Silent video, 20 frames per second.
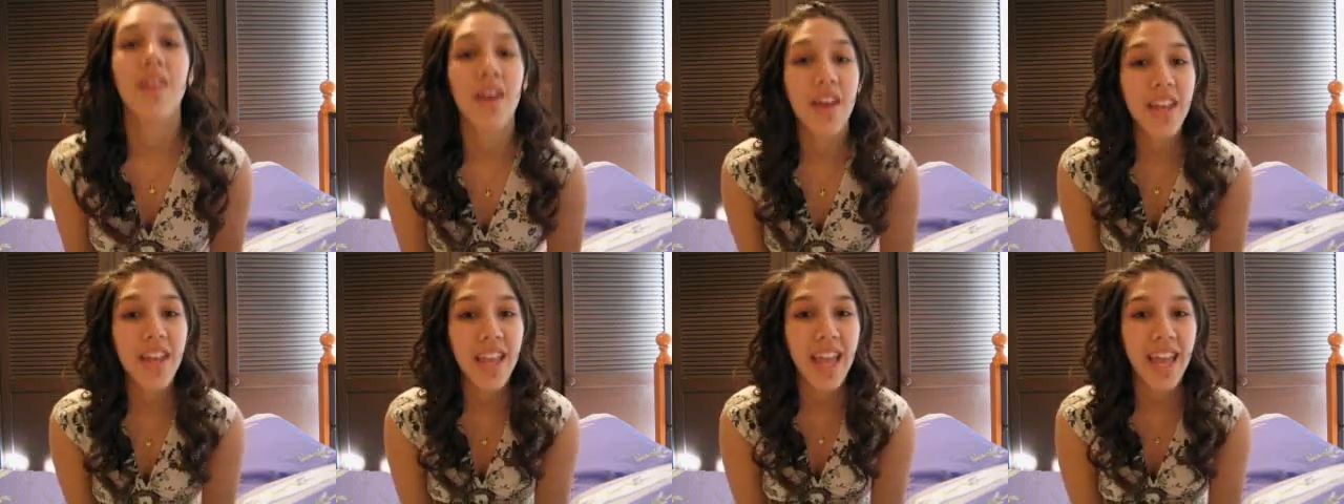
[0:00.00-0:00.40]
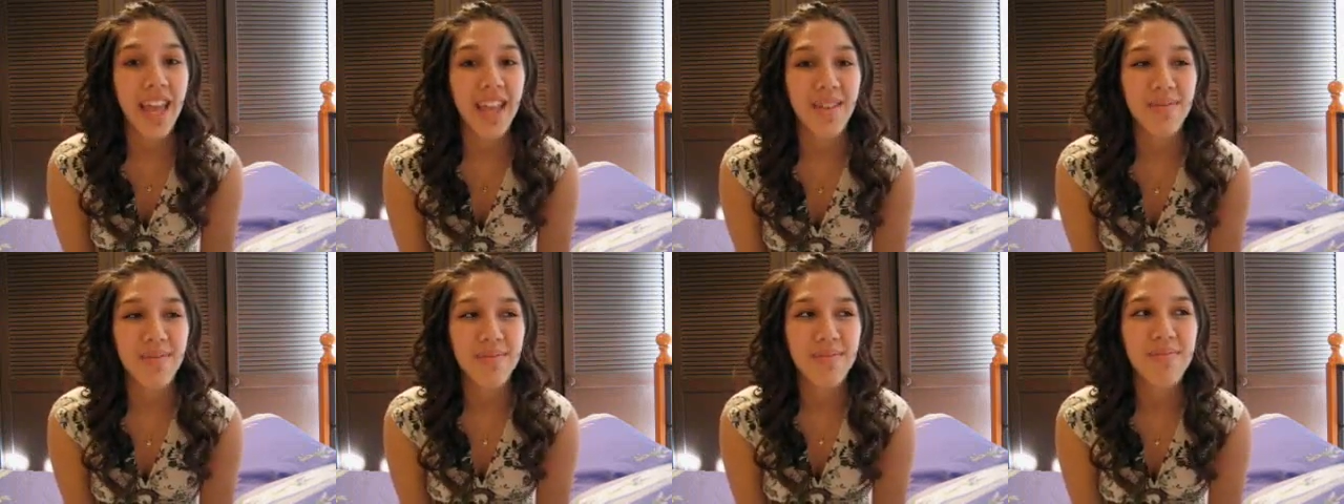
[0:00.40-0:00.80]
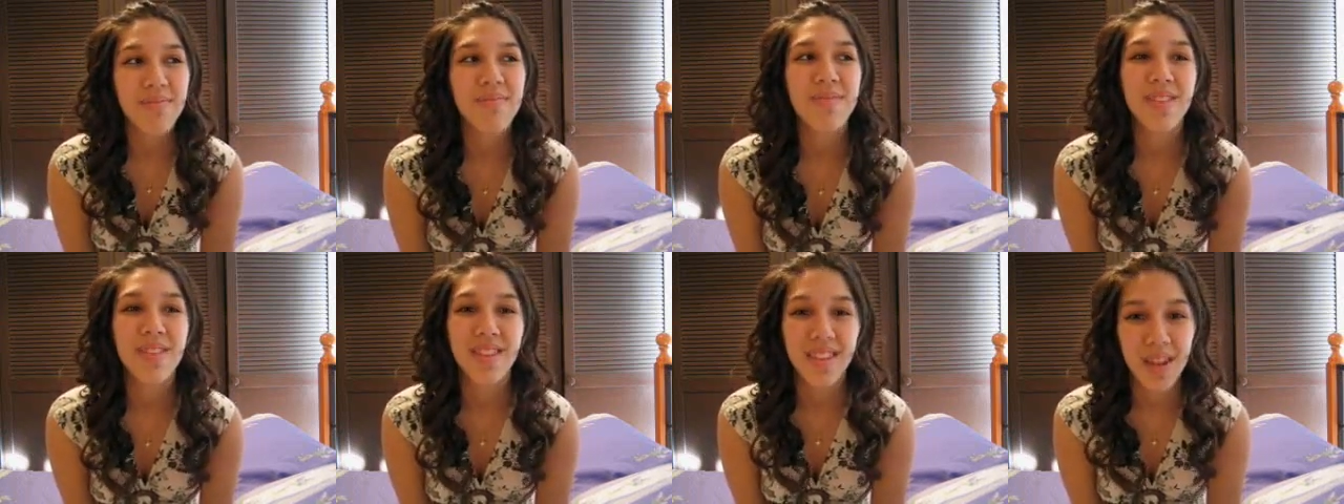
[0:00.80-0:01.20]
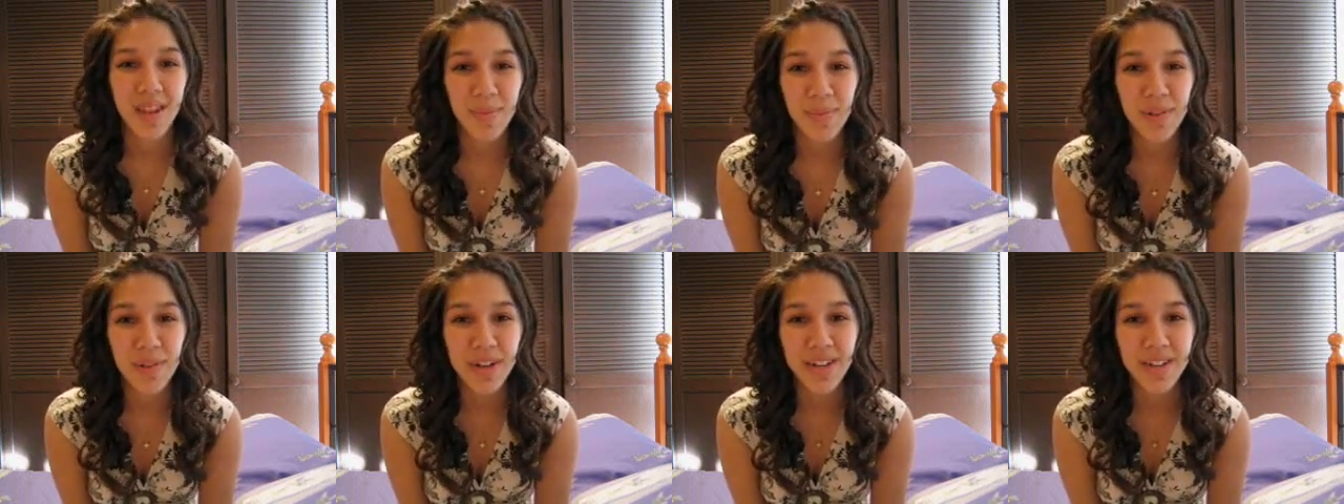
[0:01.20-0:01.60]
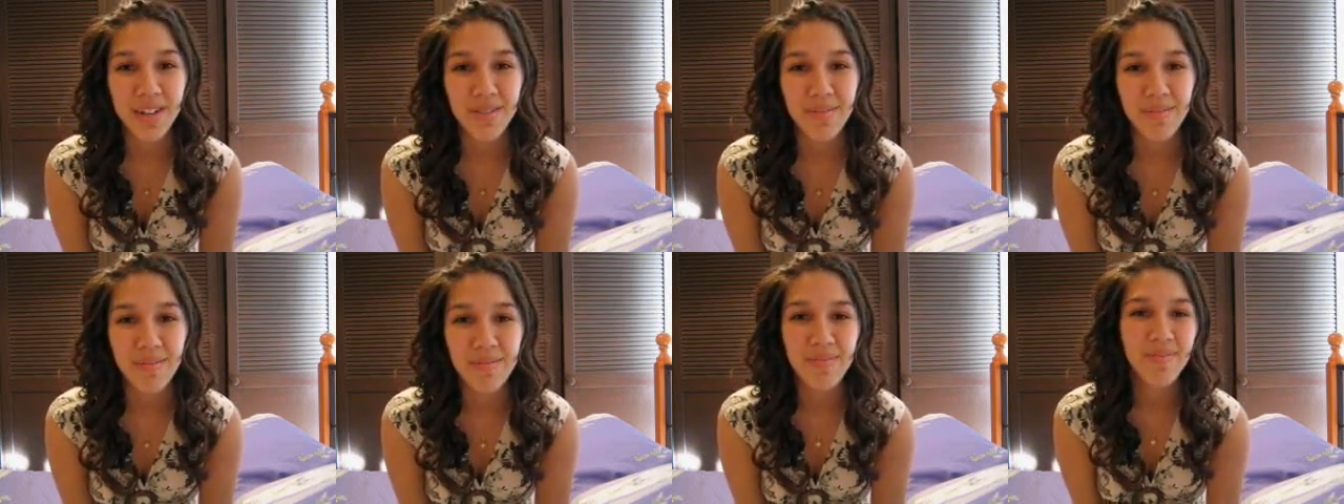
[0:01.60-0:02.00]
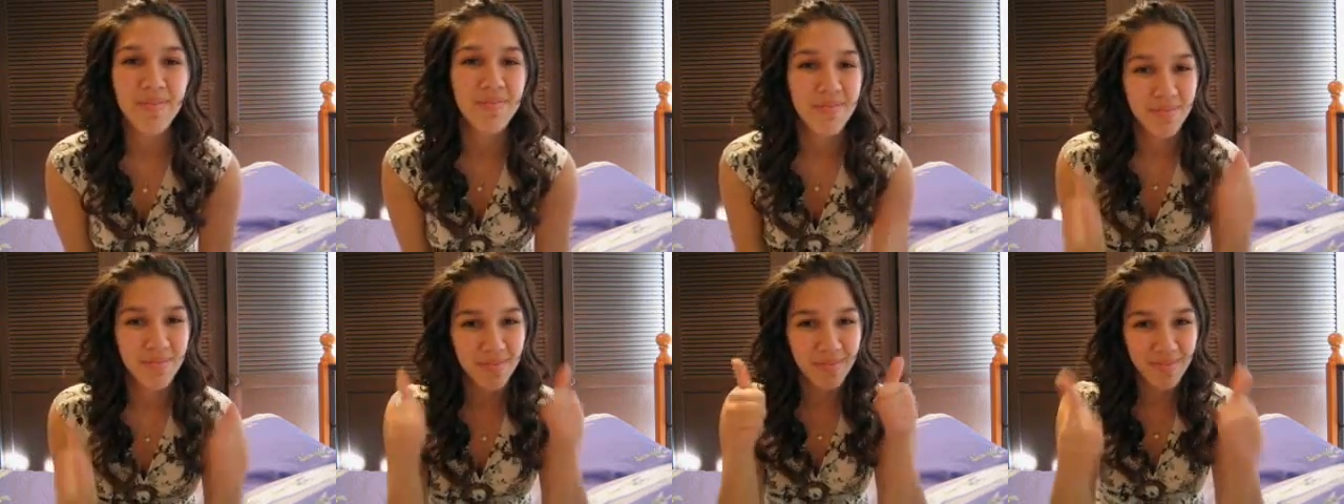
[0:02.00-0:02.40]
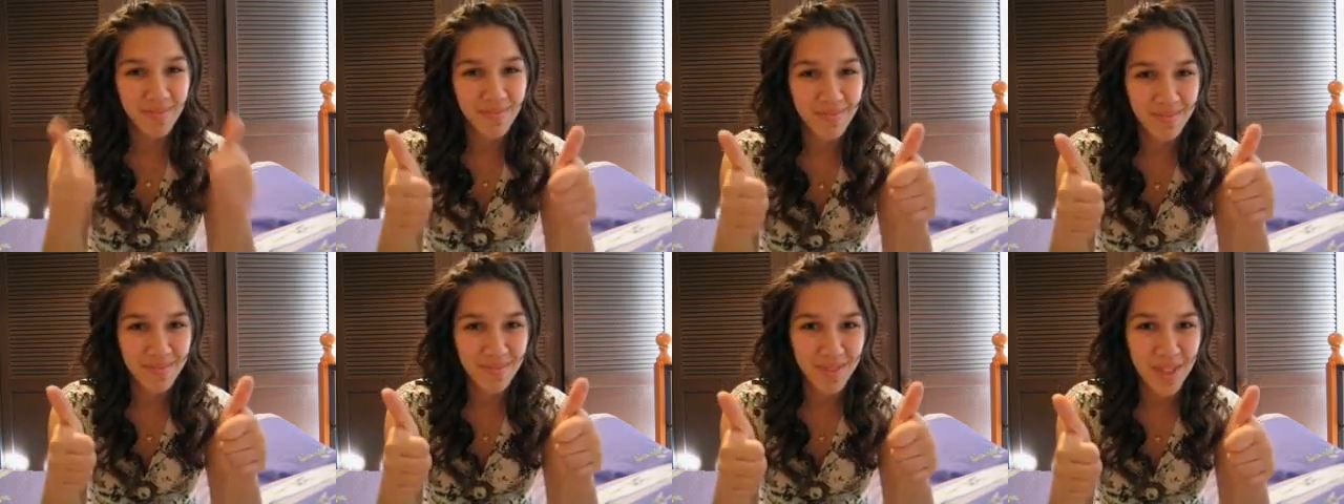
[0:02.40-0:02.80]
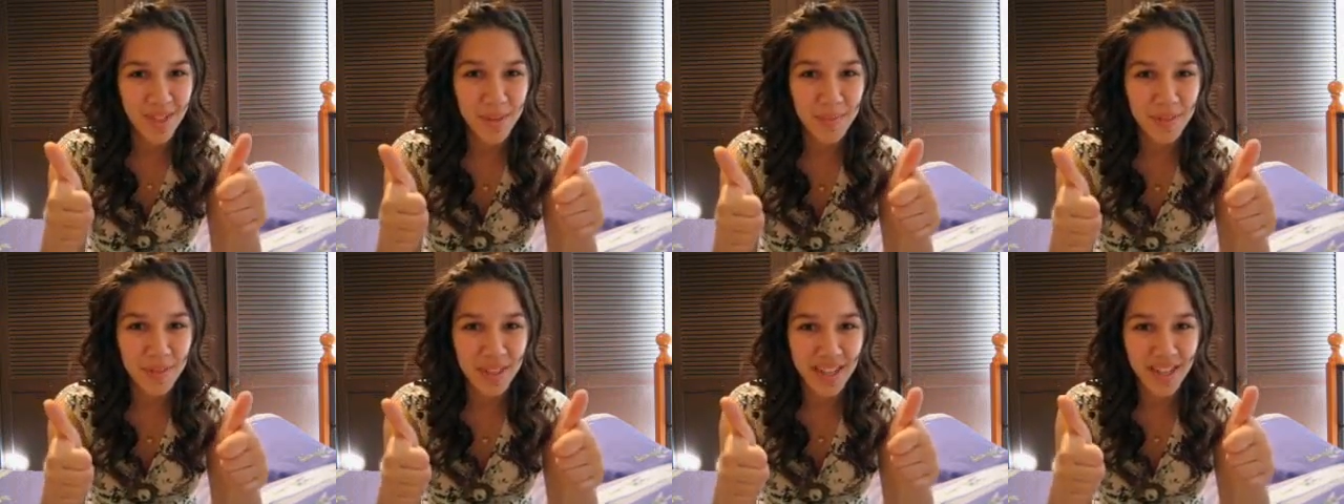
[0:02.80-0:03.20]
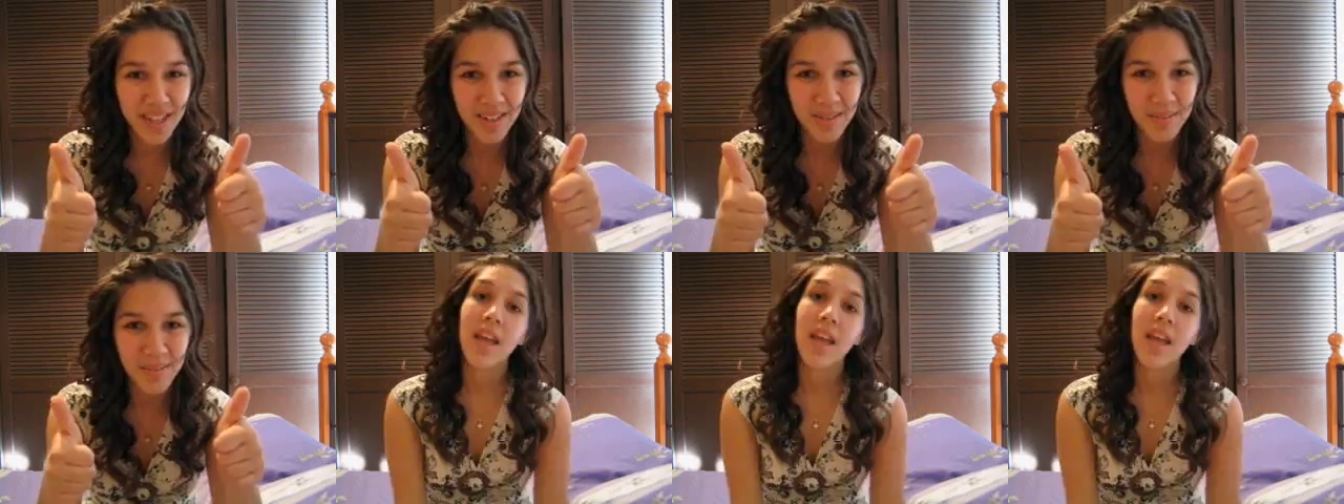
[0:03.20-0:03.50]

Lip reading: Okay, step one, complete.